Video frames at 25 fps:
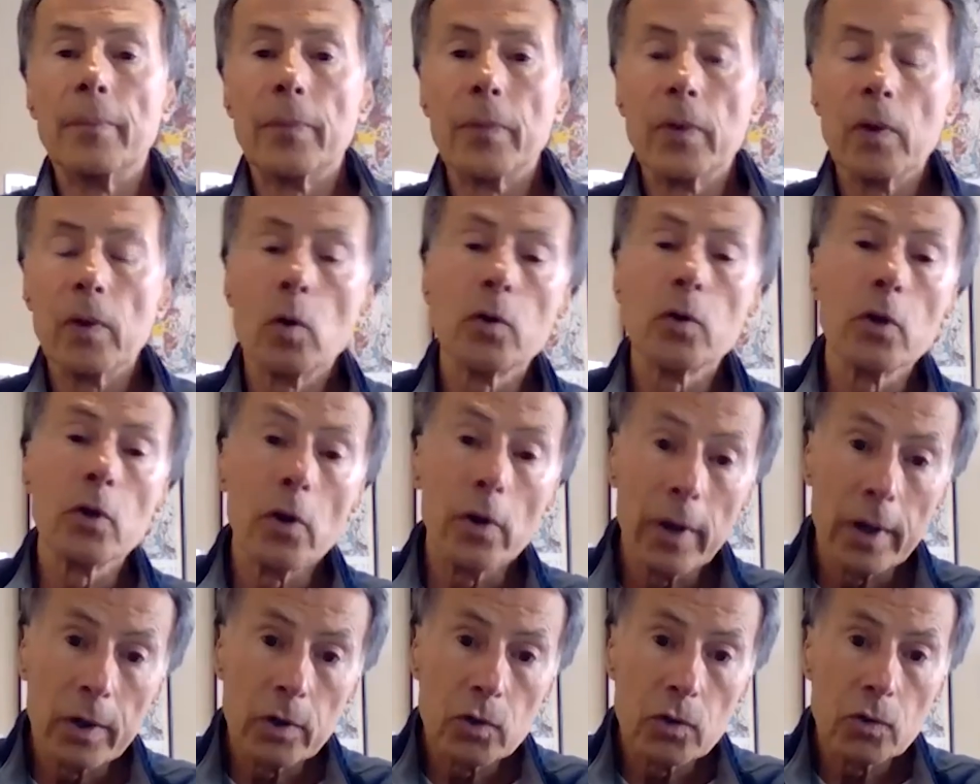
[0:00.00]
or
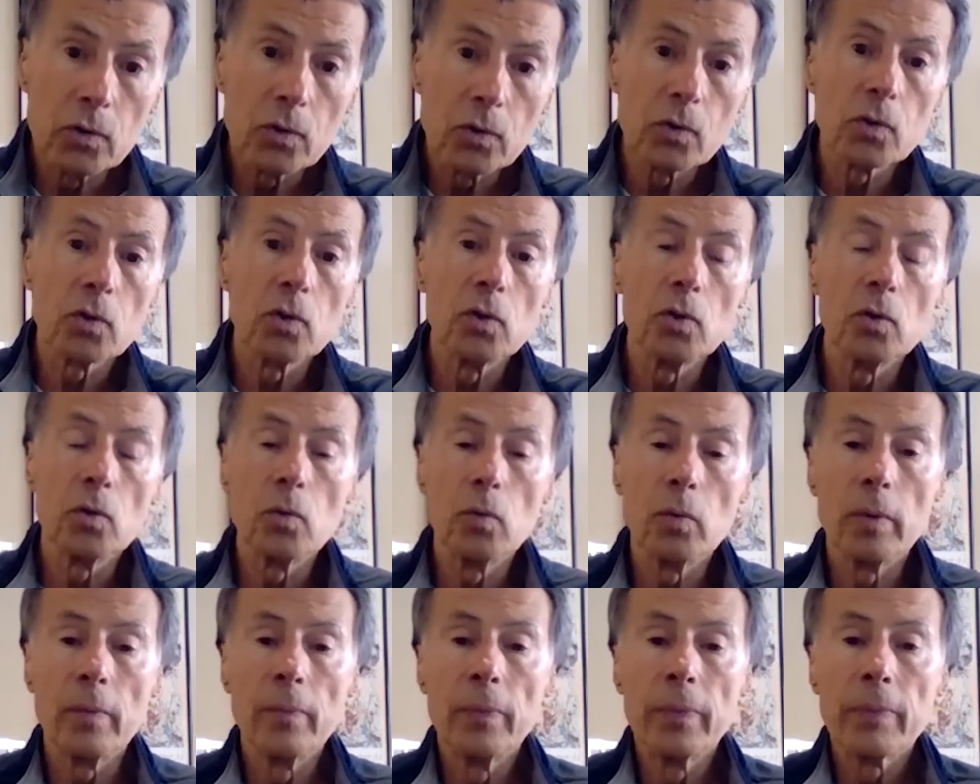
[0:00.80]
donations
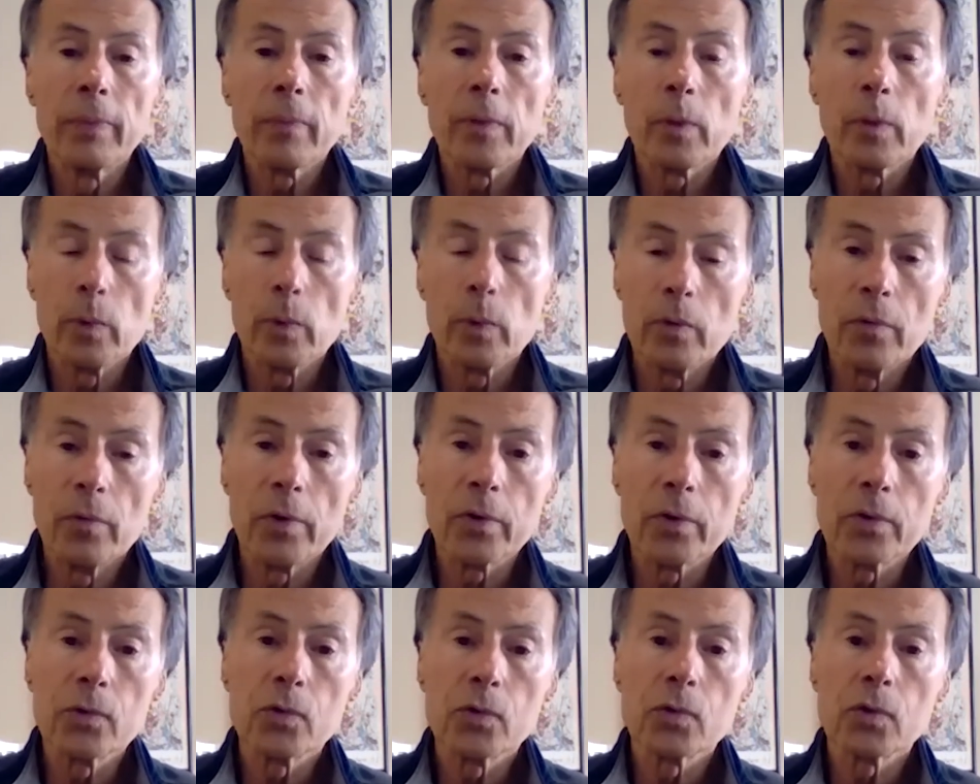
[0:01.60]
to
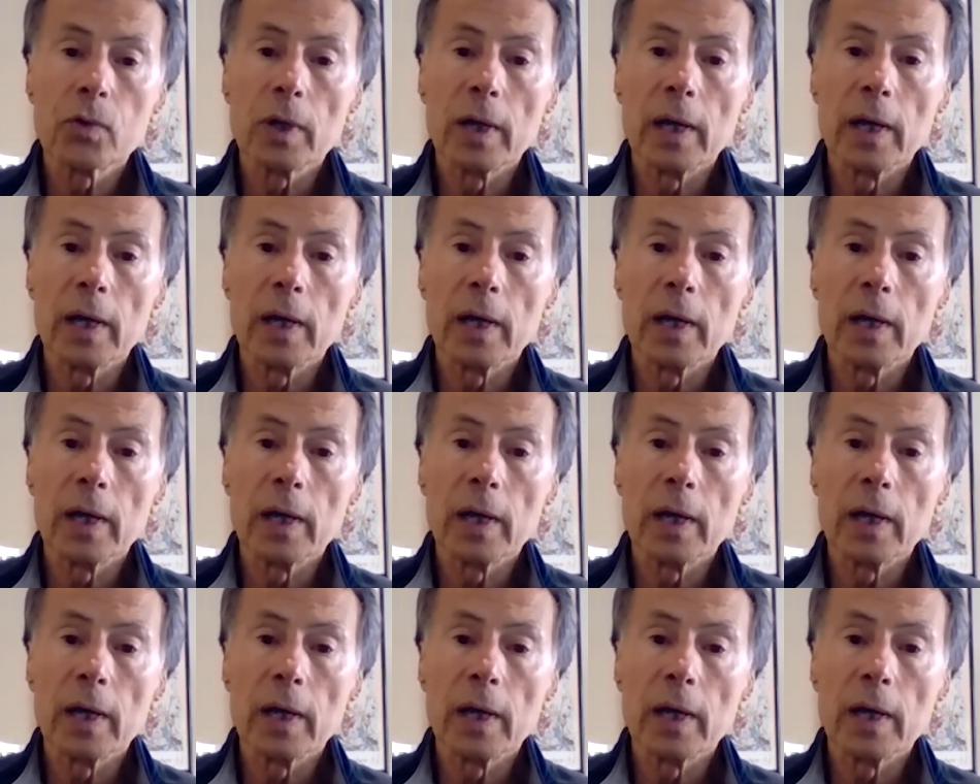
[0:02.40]
reverse